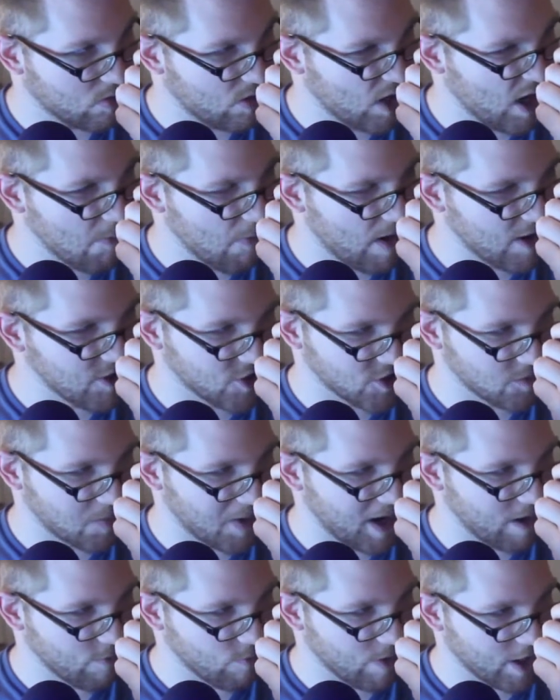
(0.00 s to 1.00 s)
It might just
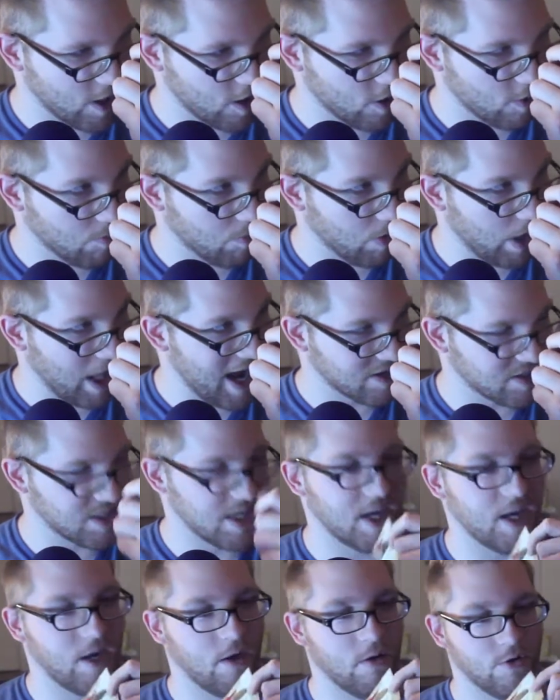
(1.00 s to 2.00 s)
be a regular black
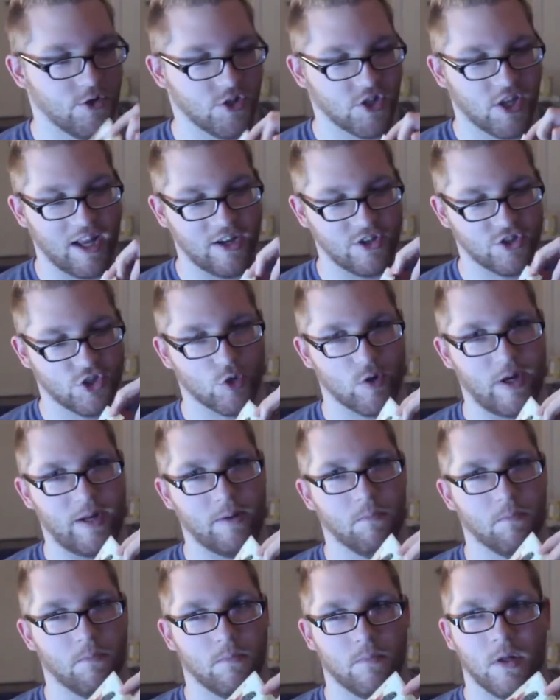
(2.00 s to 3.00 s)
tea, just like
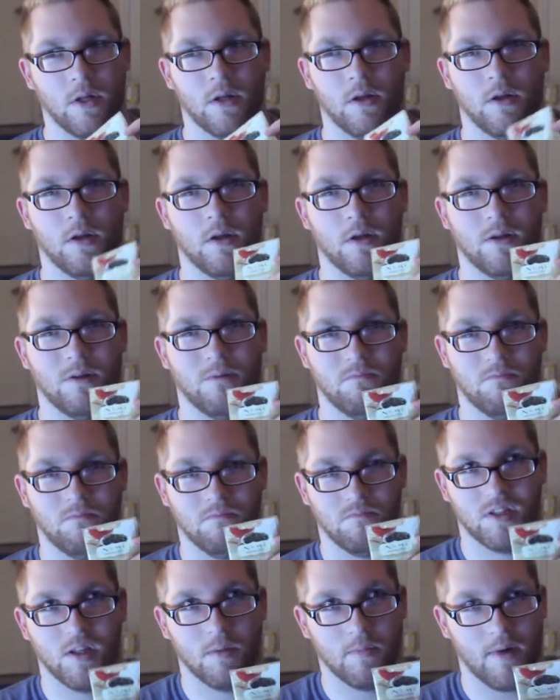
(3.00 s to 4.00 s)
straight,
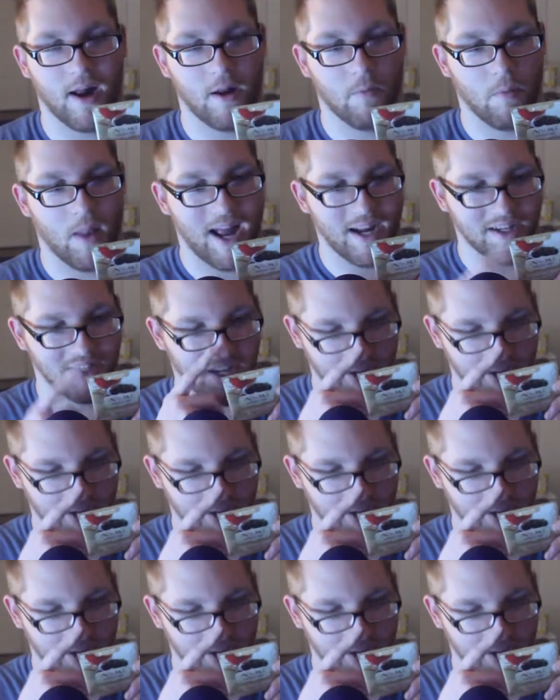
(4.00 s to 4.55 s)
some kind of black